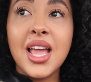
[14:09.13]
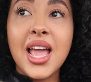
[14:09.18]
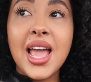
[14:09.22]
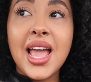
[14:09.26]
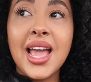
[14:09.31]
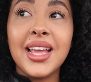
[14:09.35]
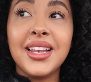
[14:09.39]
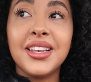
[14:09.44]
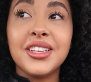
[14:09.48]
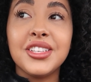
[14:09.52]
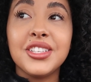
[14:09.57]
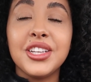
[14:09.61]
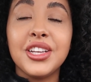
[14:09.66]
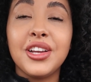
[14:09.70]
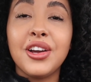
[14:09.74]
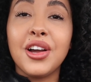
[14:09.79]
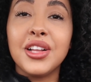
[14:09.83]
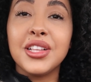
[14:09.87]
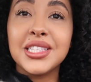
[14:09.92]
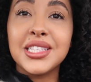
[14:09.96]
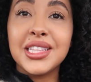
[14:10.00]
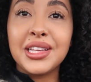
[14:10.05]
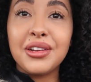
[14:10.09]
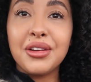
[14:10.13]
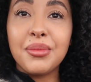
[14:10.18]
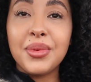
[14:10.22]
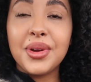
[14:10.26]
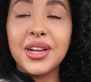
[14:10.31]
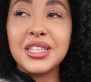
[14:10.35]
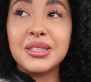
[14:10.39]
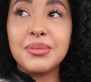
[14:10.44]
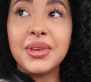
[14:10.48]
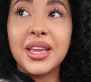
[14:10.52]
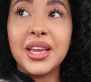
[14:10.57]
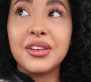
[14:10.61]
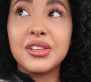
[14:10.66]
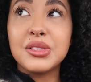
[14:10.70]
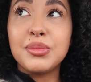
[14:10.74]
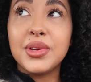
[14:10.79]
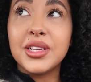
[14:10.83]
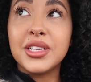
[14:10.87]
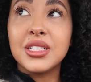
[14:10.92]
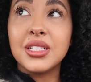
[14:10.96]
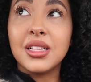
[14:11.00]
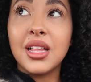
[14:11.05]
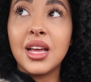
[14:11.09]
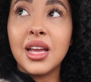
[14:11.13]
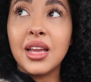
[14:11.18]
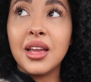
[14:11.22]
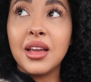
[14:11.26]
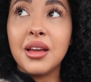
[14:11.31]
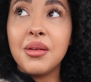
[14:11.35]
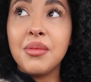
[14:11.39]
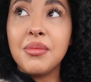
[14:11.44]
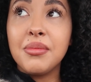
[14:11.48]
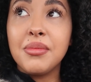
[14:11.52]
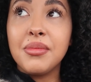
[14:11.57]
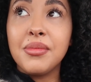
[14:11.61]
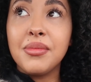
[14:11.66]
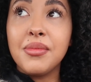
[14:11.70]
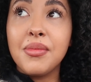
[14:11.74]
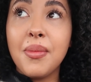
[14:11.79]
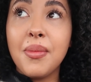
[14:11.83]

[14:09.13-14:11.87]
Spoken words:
And she constantly reminds me how special I am.